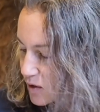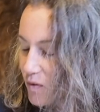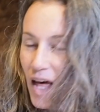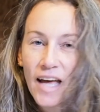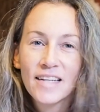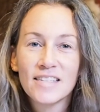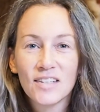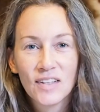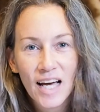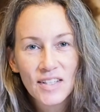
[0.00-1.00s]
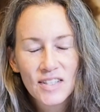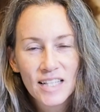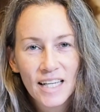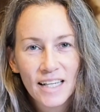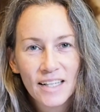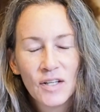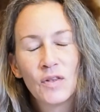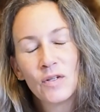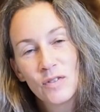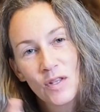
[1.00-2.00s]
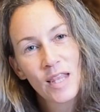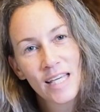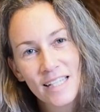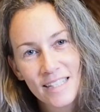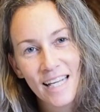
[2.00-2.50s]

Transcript: So that is the last thing. Those are the things